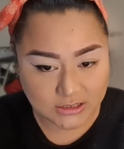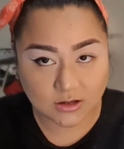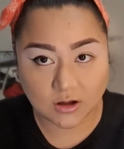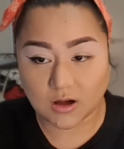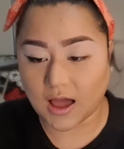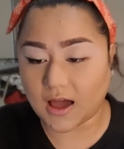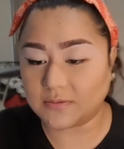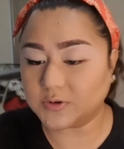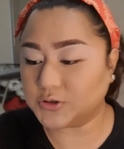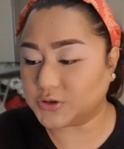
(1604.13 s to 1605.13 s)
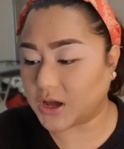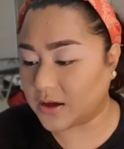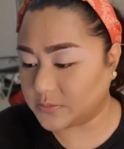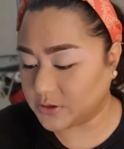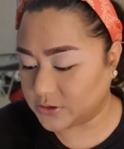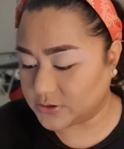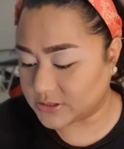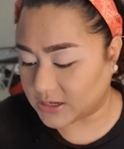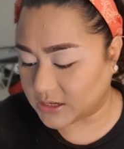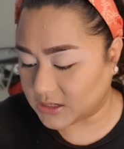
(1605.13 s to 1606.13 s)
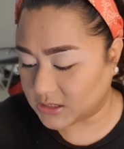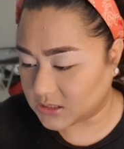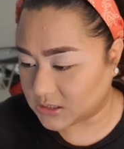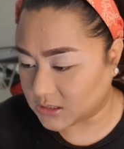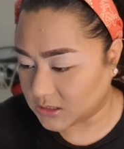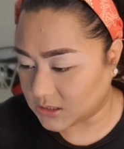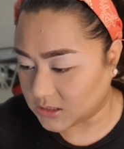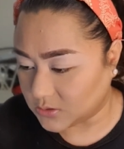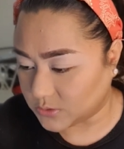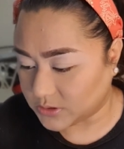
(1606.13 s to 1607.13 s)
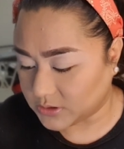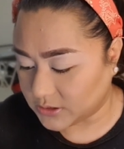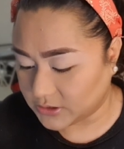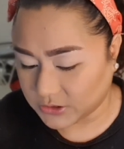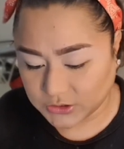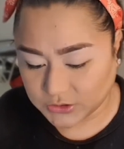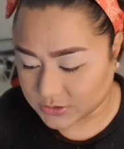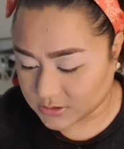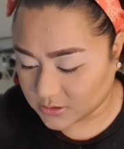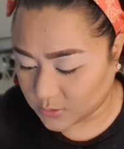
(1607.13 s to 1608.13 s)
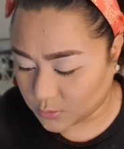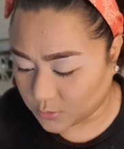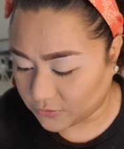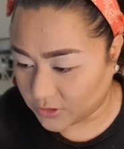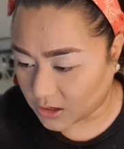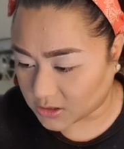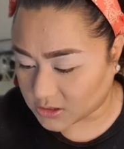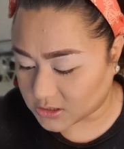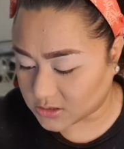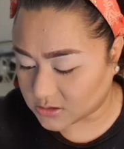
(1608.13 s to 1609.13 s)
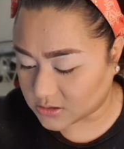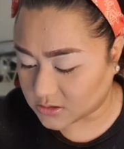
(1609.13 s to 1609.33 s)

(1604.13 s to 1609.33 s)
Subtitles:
So I'm using, what did I use? The Flux.